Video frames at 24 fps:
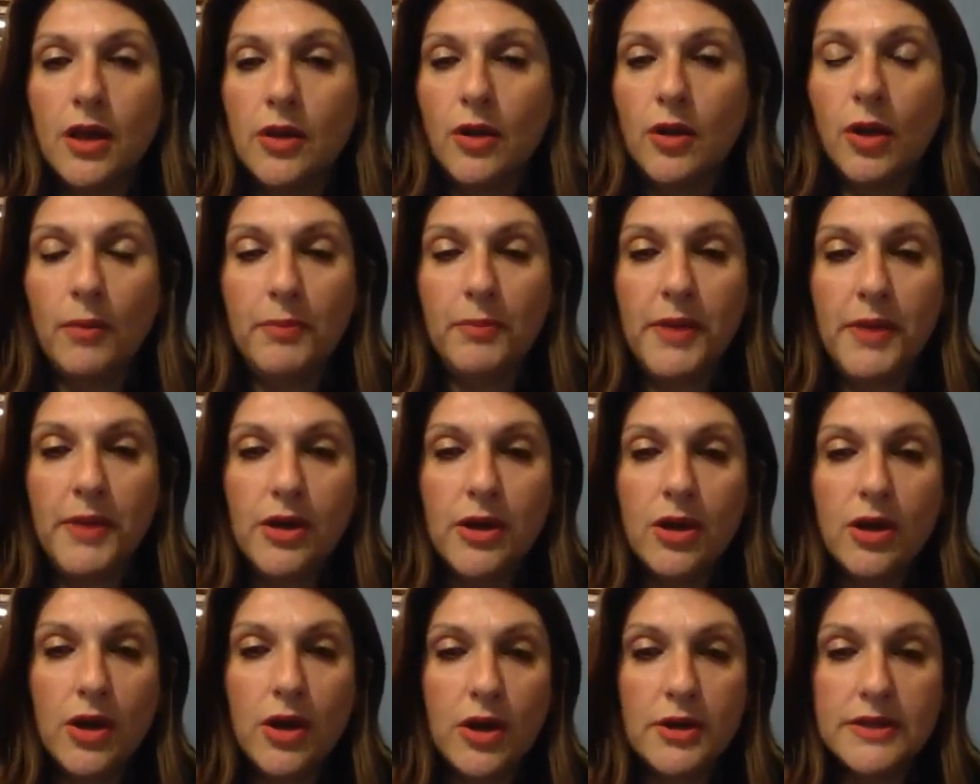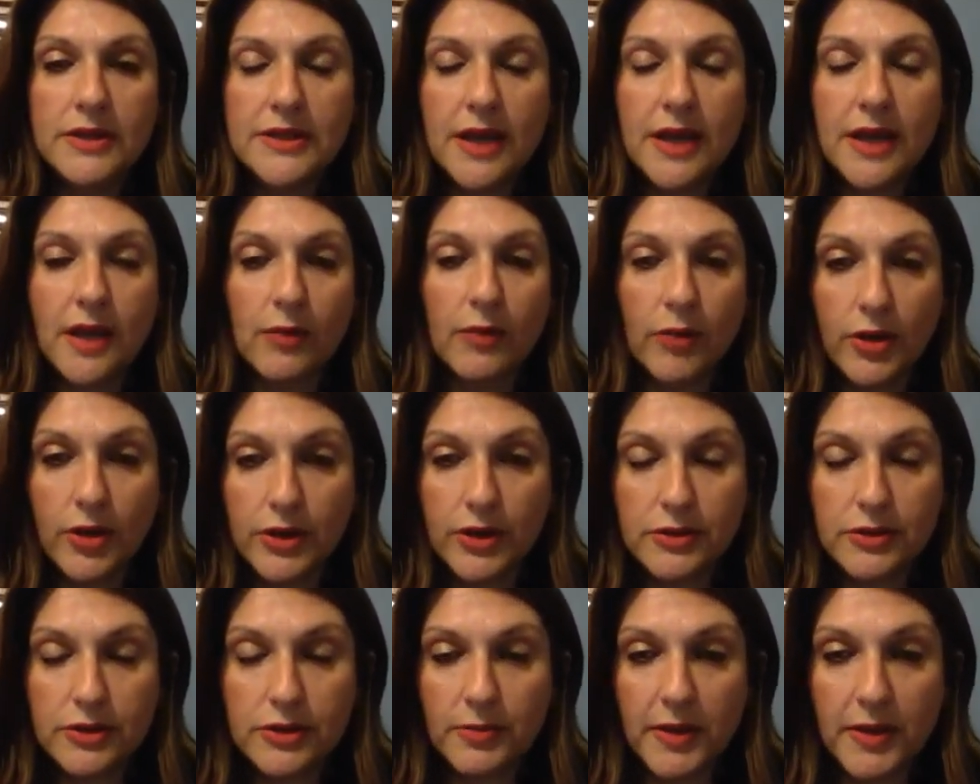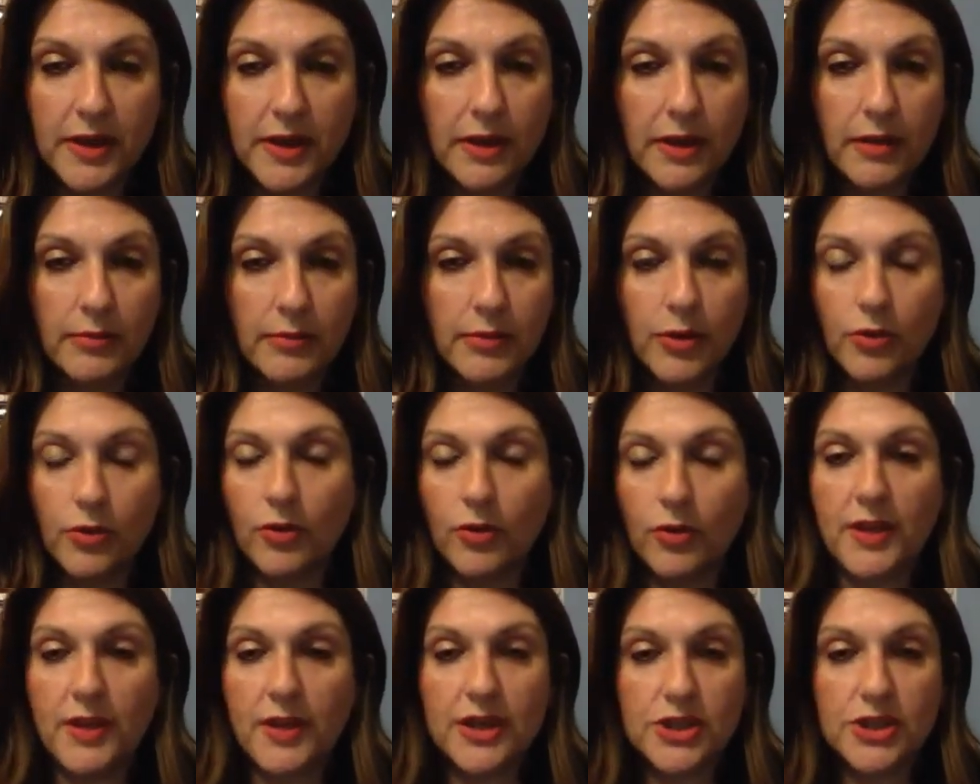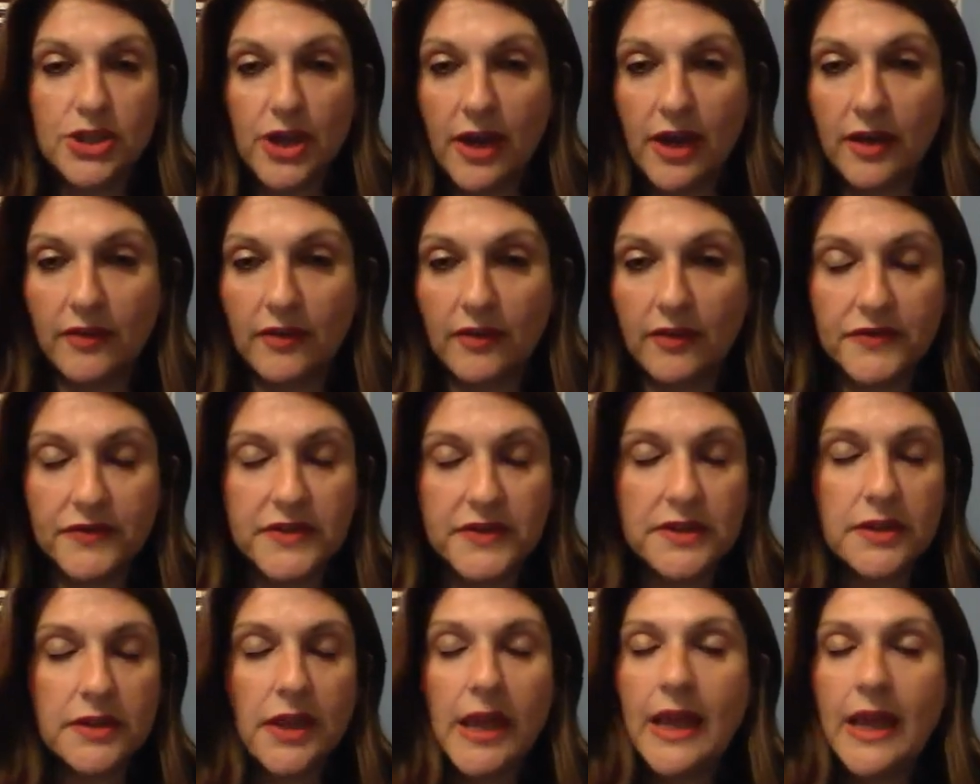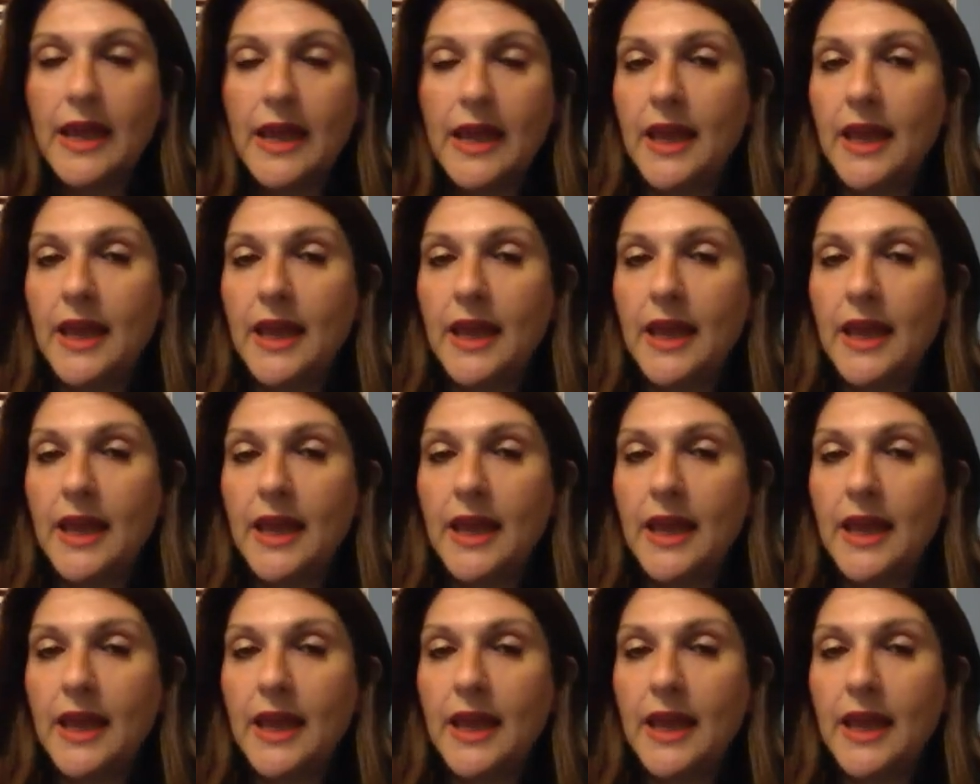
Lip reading: I want you to become gourmet chefs.